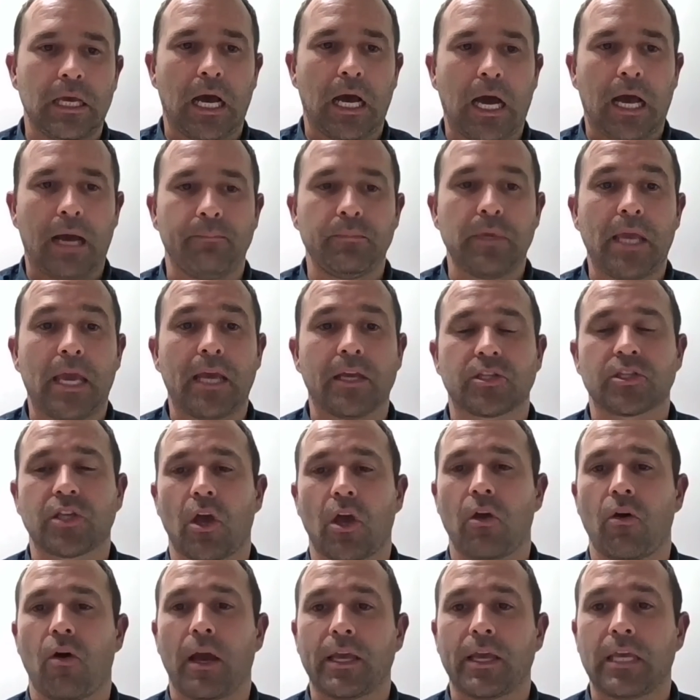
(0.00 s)

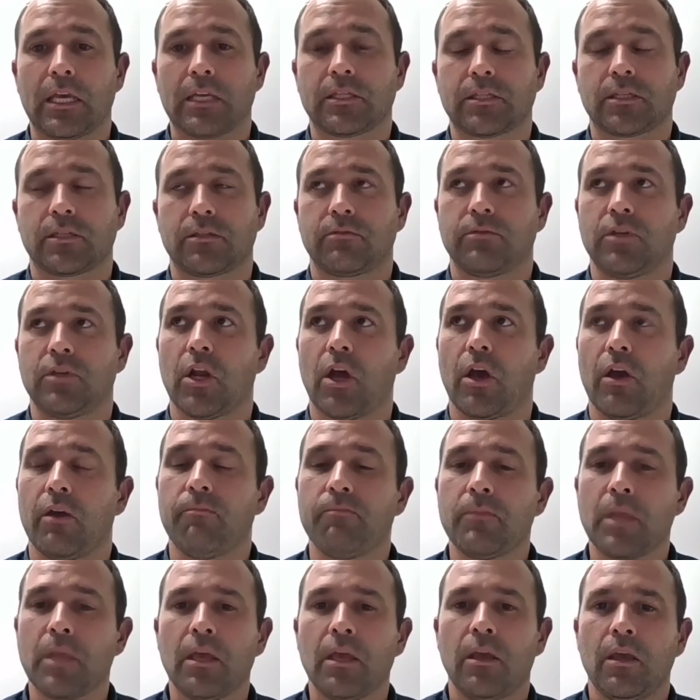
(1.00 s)
So I guess,
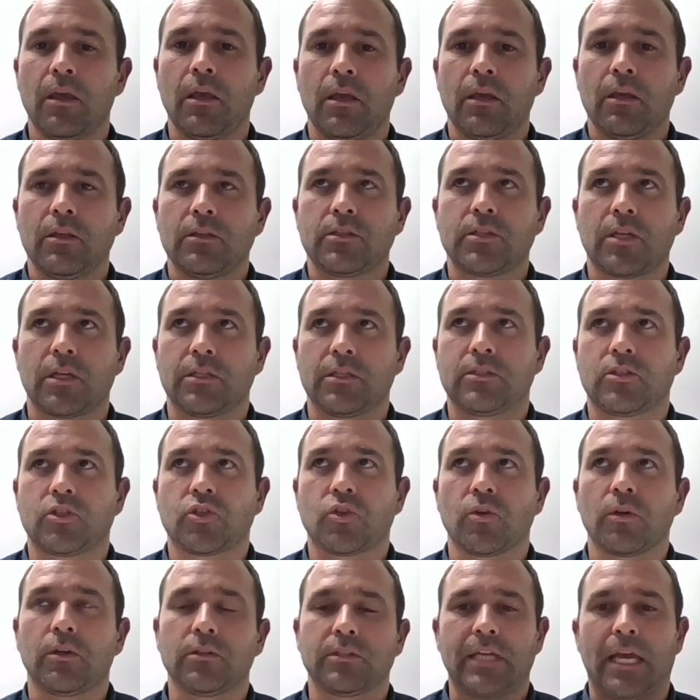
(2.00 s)
to
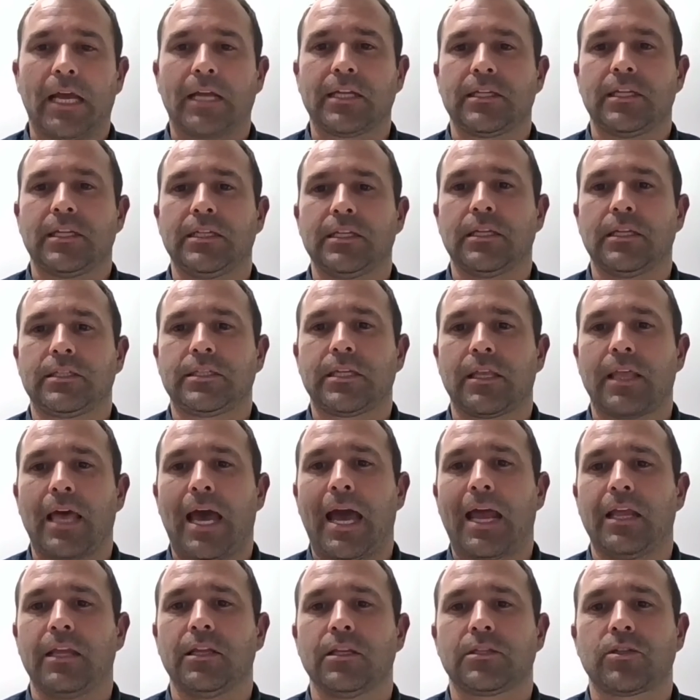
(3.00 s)
drill down into
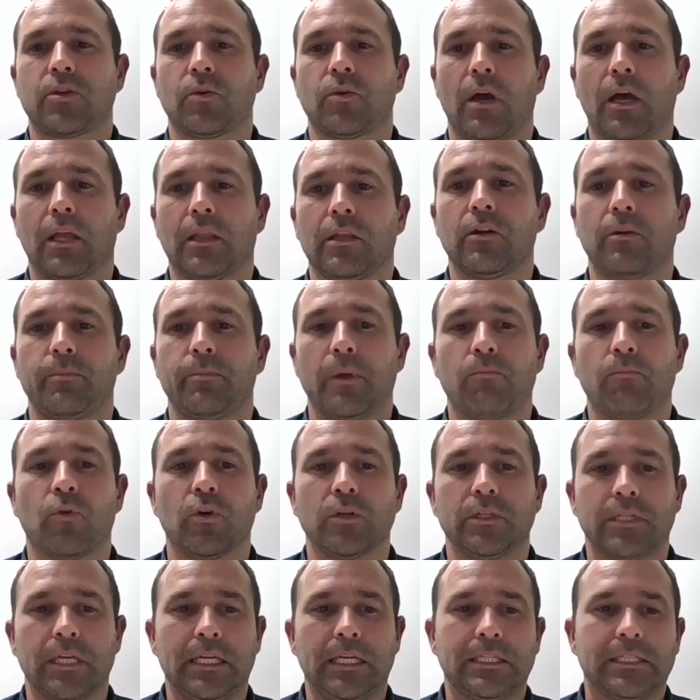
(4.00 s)
that into a little bit
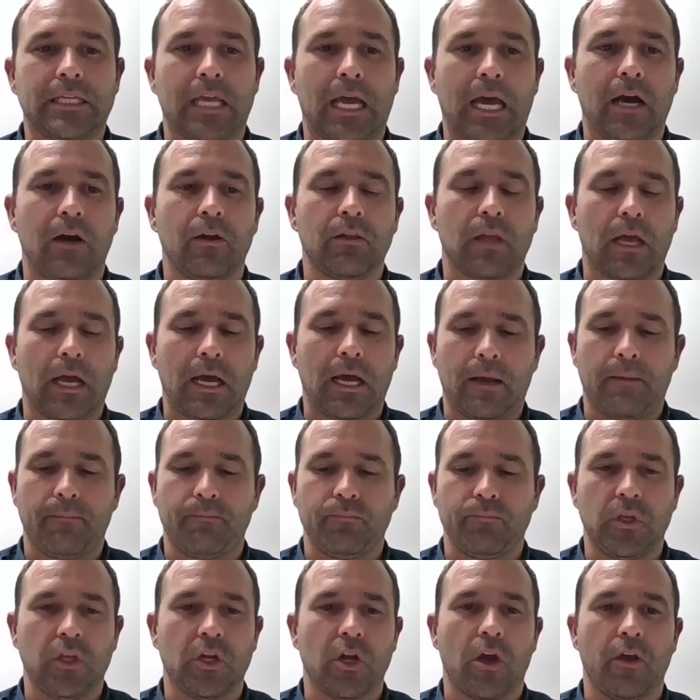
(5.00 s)
more detail,
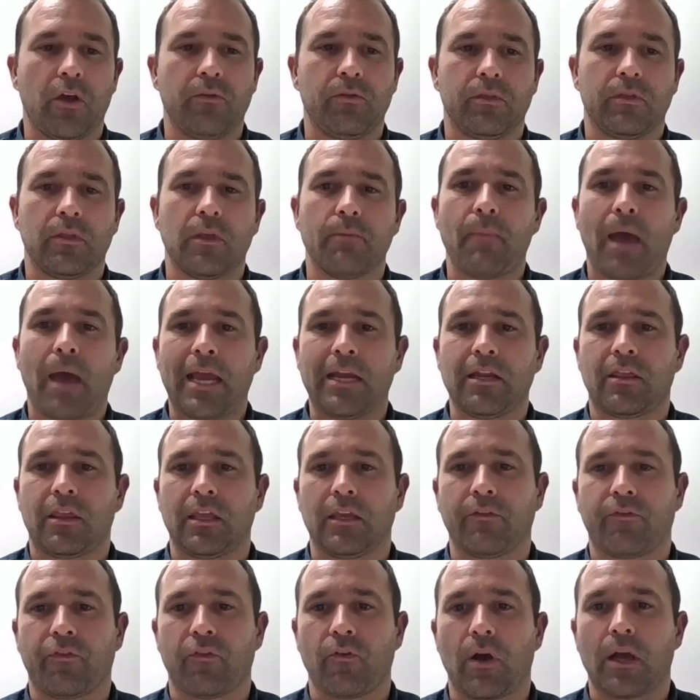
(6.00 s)
the main
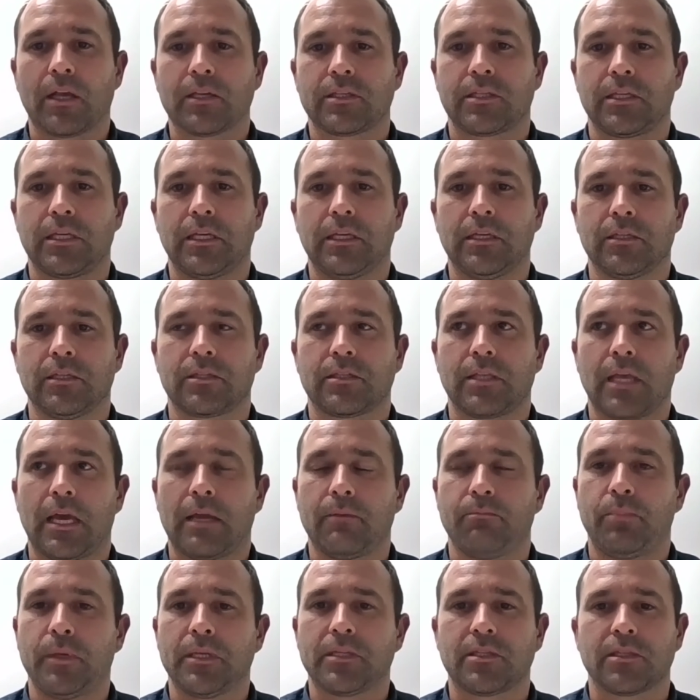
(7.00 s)
thing for us is
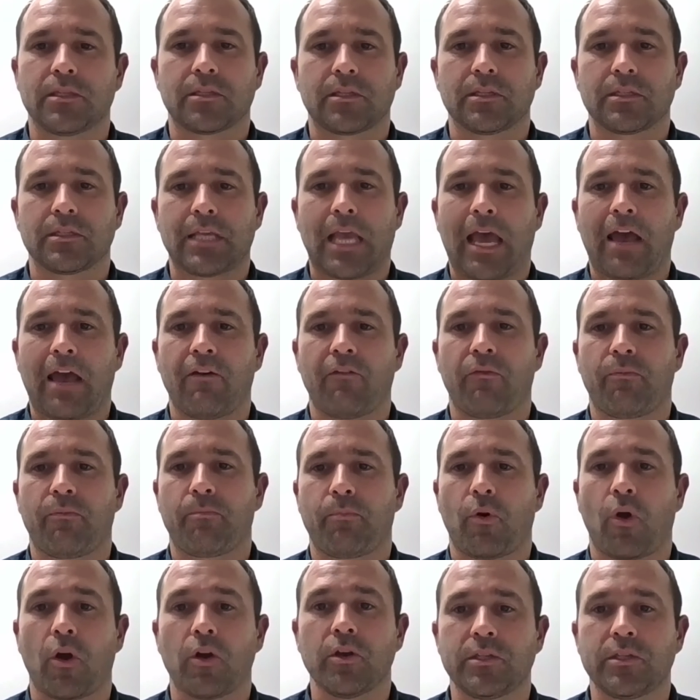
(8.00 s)
that businesses have
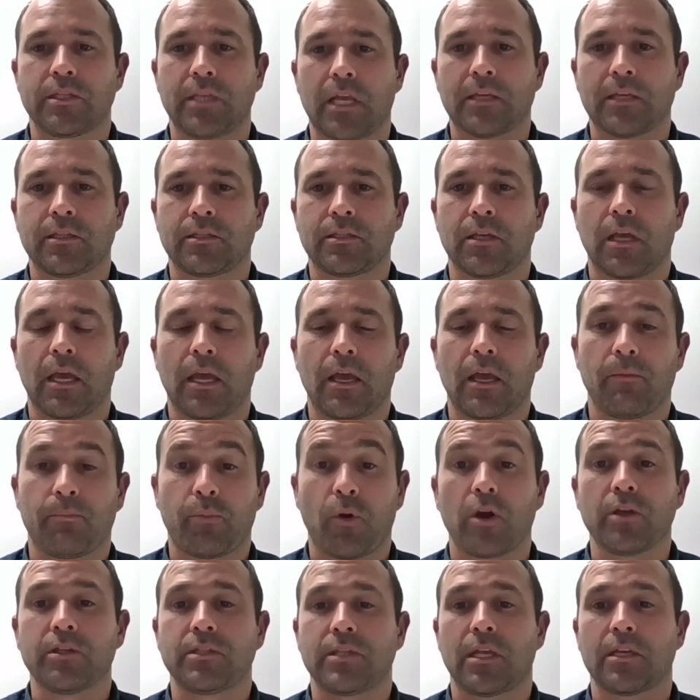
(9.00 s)

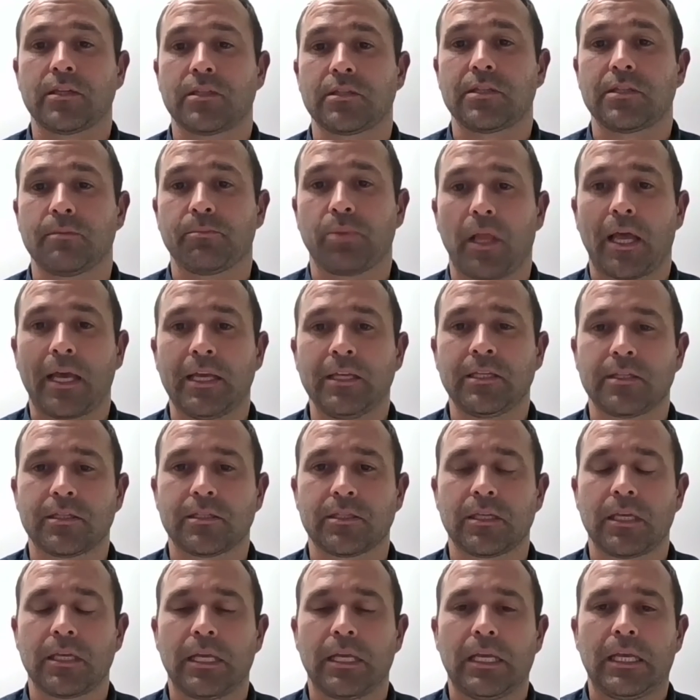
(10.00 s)
processes in
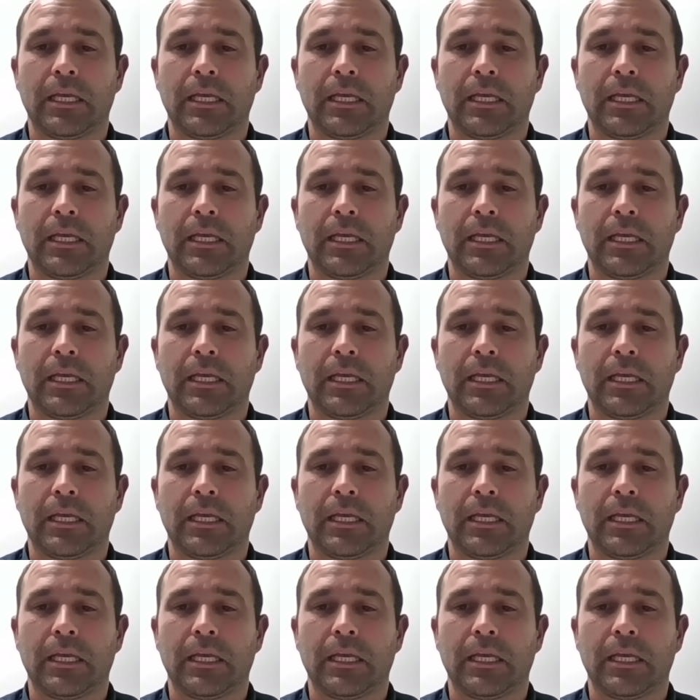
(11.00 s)
place